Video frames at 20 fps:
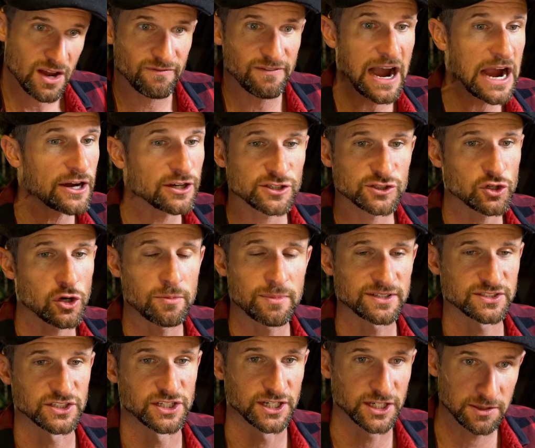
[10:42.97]
Firestorm
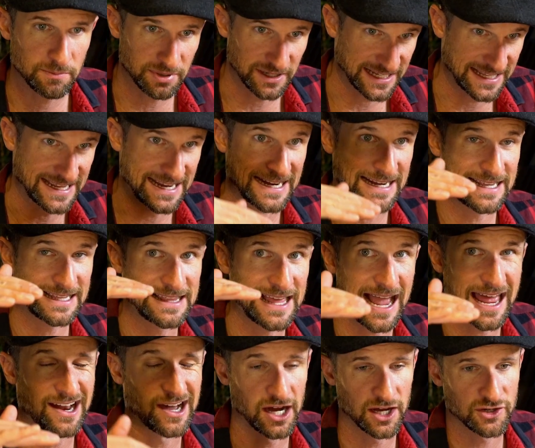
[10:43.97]
is good, but getting
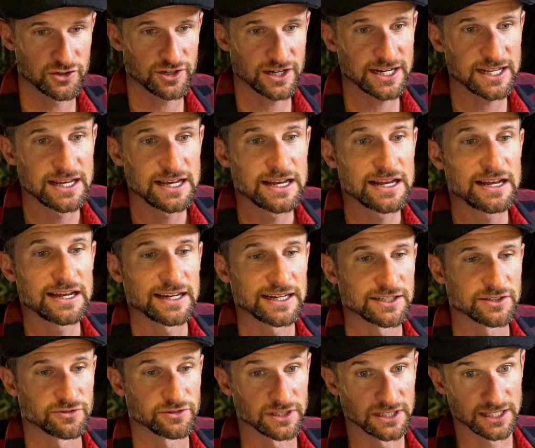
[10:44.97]
that 100
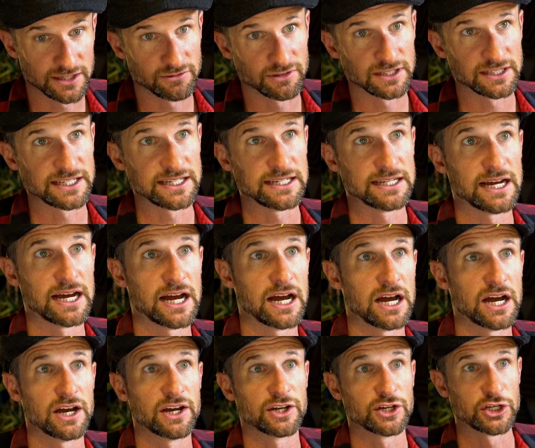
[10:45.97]
is really, really
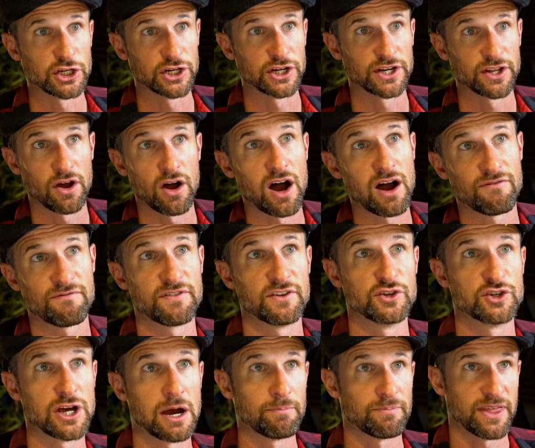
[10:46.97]
good off the
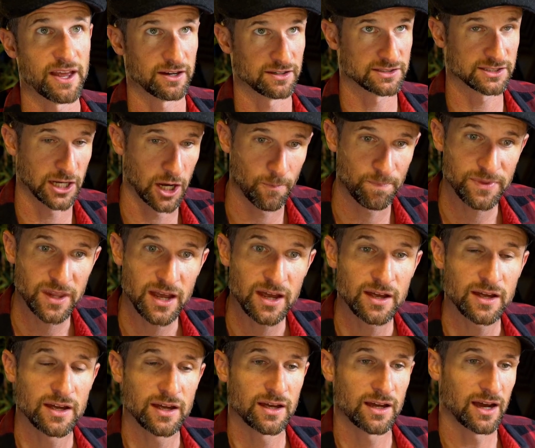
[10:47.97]
jump there. So
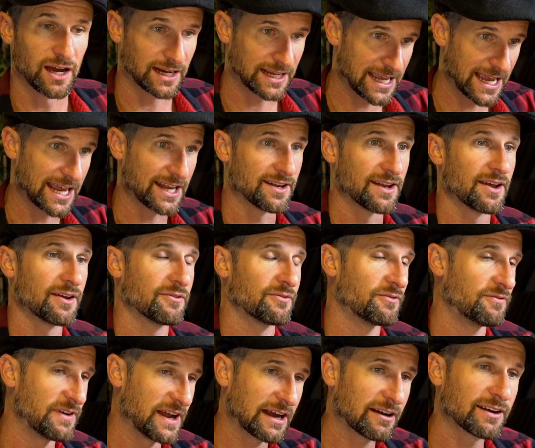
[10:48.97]
again,
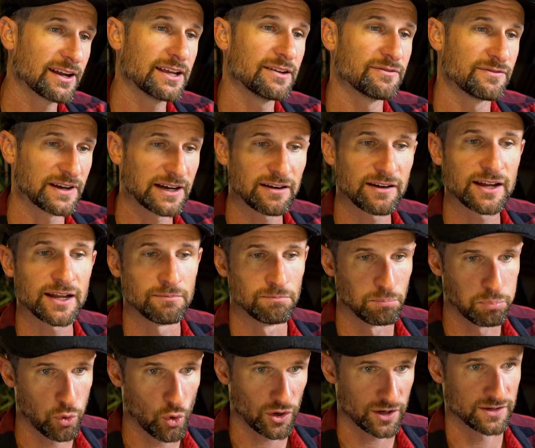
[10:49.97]
very, very
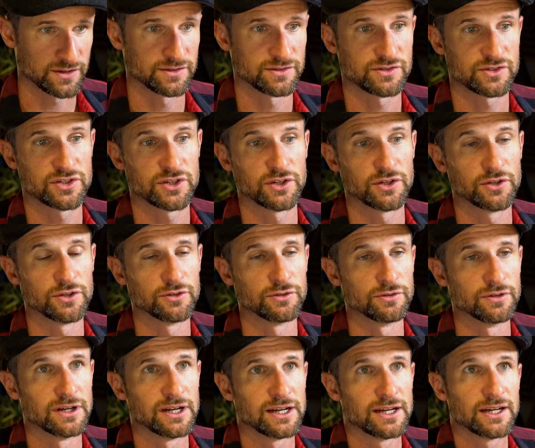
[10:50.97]
important
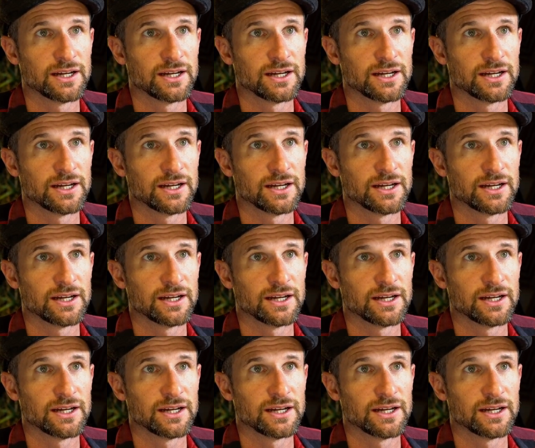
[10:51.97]
to